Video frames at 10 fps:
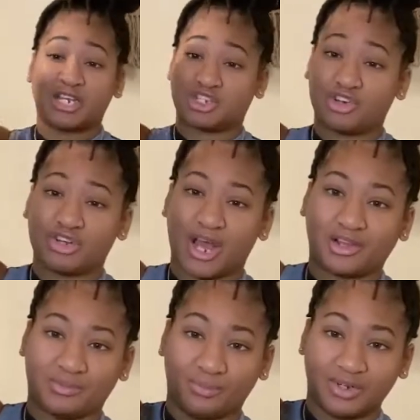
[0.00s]
It turned
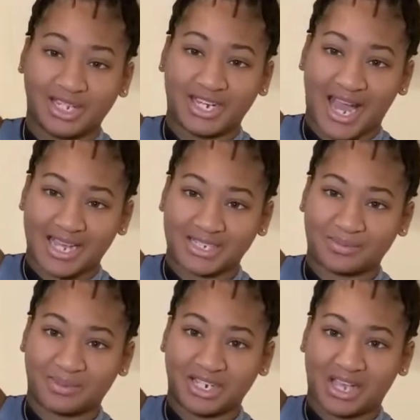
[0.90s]
out really nice
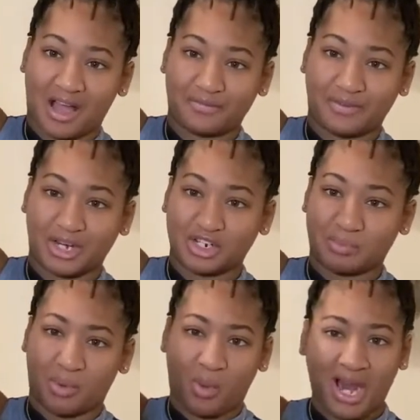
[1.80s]
when it got finished.
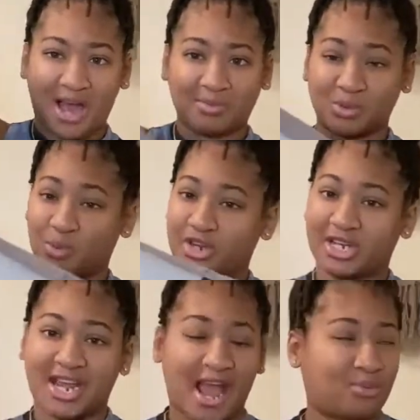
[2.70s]
But while I was
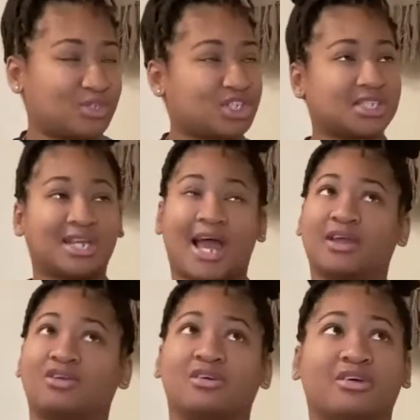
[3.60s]
working it, I was just
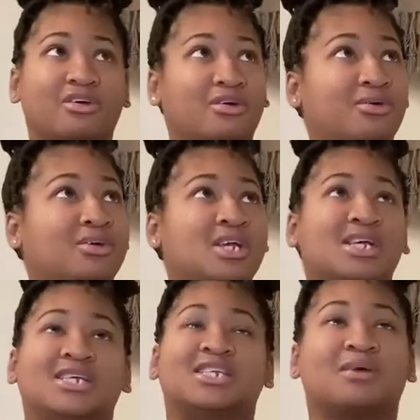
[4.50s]
like, girl,
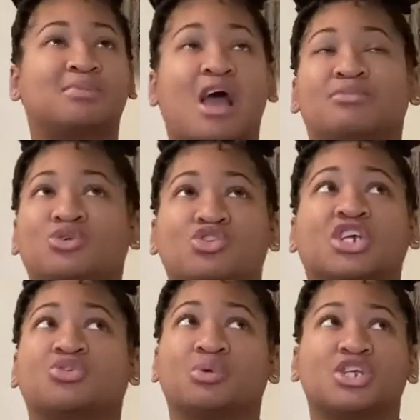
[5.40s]
sometimes you
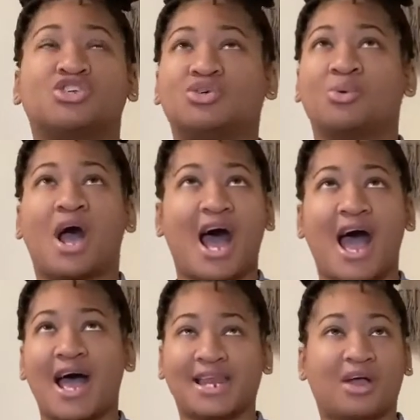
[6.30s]
just reach too
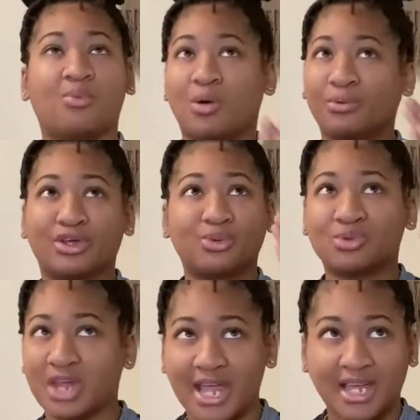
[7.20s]
high. Like, what were you
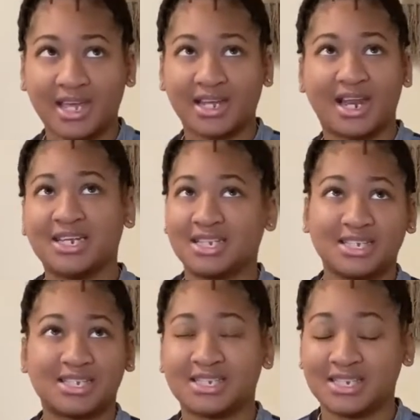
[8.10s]
thinking? Like,
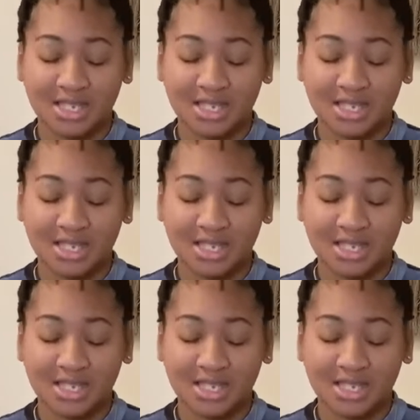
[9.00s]
this is...